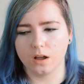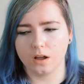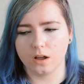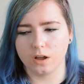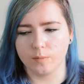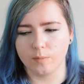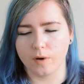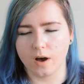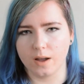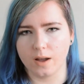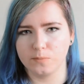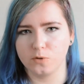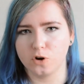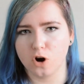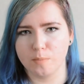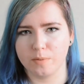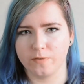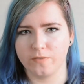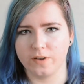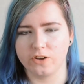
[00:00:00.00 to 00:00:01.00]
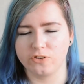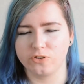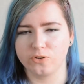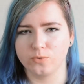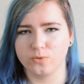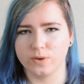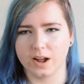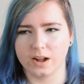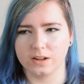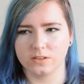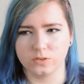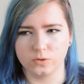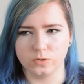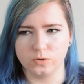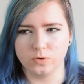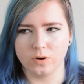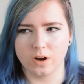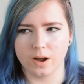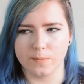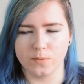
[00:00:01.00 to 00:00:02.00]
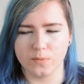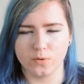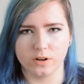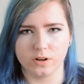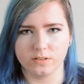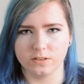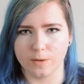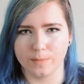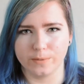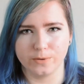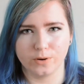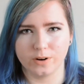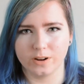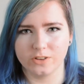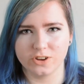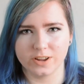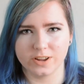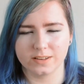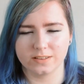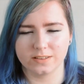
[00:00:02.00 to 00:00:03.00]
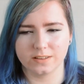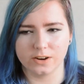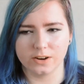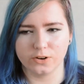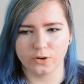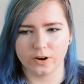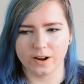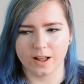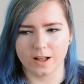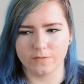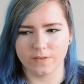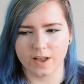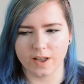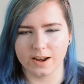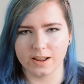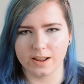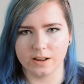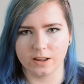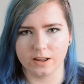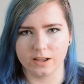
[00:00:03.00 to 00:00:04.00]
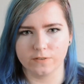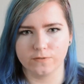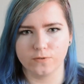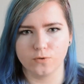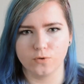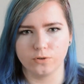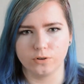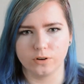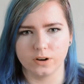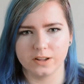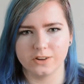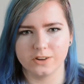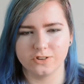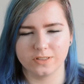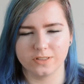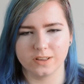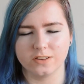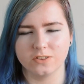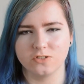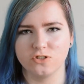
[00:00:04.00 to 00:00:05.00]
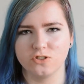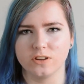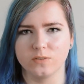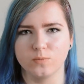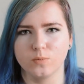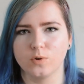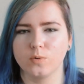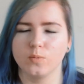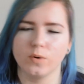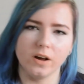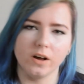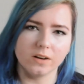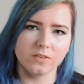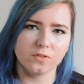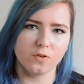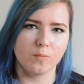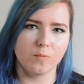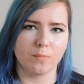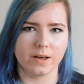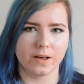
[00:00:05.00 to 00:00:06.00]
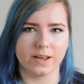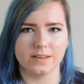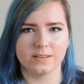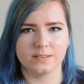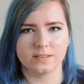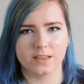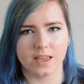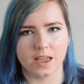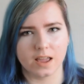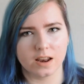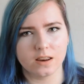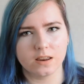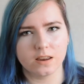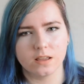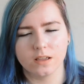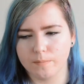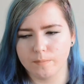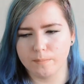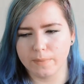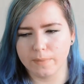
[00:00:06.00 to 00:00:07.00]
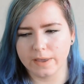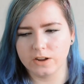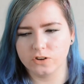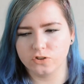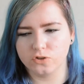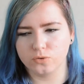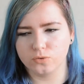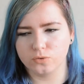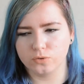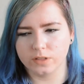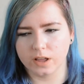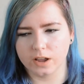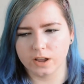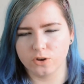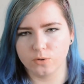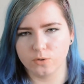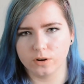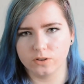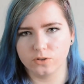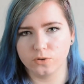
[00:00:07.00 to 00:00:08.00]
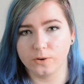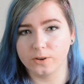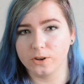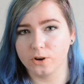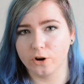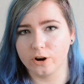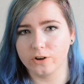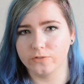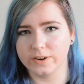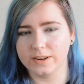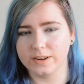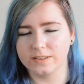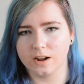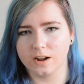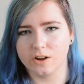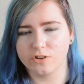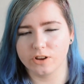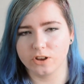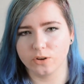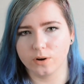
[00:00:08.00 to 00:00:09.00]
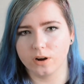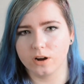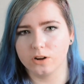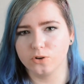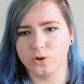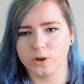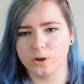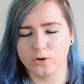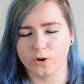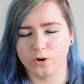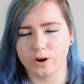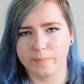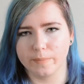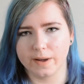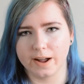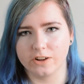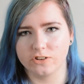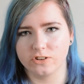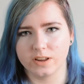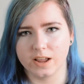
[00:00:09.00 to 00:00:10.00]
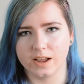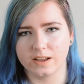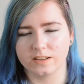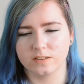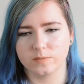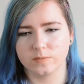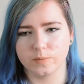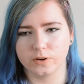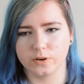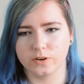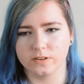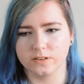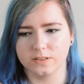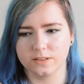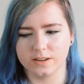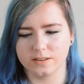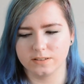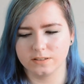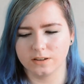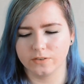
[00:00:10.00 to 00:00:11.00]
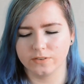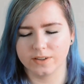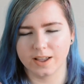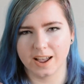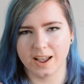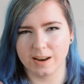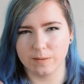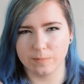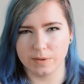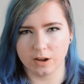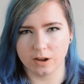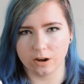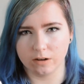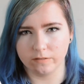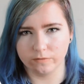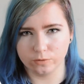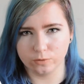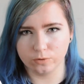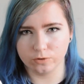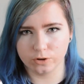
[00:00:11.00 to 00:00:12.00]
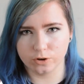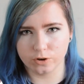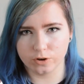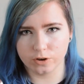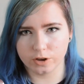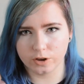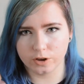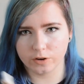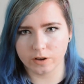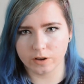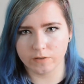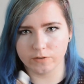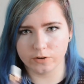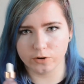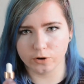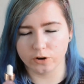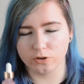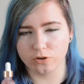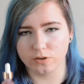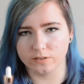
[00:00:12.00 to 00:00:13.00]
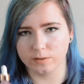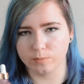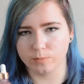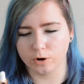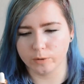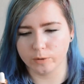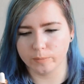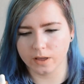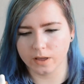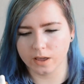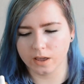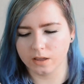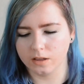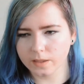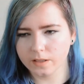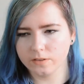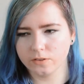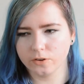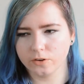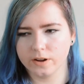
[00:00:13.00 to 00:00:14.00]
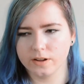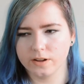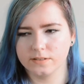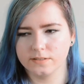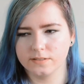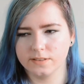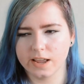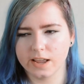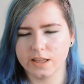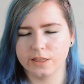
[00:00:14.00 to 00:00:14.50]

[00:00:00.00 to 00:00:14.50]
I'm not a professional at all. I'm not a dermatologist. I don't have any like full knowledge. This is just what works for my skin. Make sure that you are doing your own research and you are doing your own patch tests, because this stuff can be harmful to you if you don't use it properly. So day